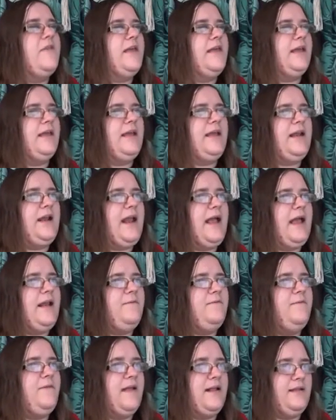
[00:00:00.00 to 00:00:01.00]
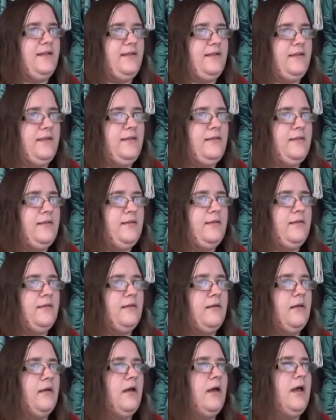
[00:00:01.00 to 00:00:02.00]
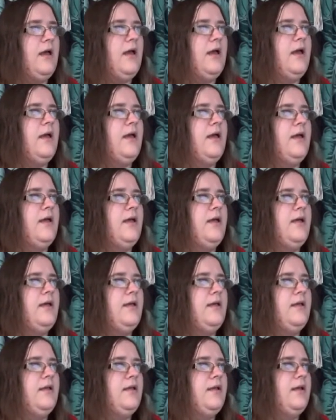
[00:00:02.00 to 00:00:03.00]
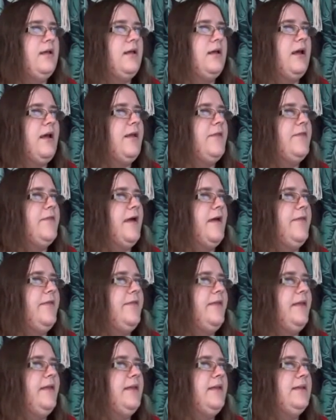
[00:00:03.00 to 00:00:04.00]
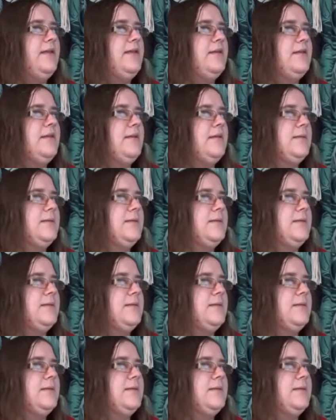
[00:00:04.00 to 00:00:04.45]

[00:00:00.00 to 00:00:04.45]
it had fences. I think it did.